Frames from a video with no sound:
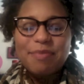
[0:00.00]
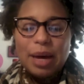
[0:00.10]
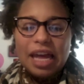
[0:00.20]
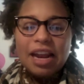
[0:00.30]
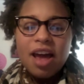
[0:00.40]

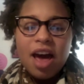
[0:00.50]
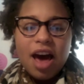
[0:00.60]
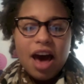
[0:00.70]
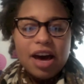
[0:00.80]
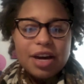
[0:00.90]
But
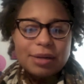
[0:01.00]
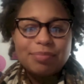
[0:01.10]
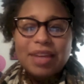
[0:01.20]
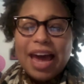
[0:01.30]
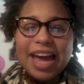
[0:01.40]

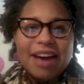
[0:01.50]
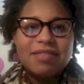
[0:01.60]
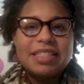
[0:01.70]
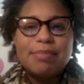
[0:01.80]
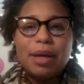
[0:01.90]
I have
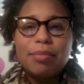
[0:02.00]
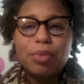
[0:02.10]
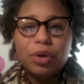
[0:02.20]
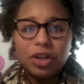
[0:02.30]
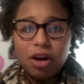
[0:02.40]
this pin
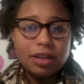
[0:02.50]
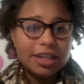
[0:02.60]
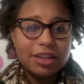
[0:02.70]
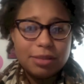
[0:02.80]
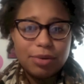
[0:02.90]
board called
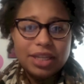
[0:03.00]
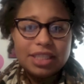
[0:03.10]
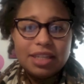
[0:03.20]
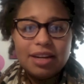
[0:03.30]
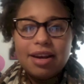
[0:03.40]

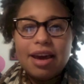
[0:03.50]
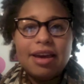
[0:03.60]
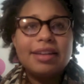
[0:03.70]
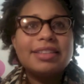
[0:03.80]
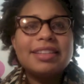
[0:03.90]
Hairspiration,
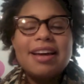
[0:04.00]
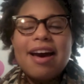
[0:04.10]
and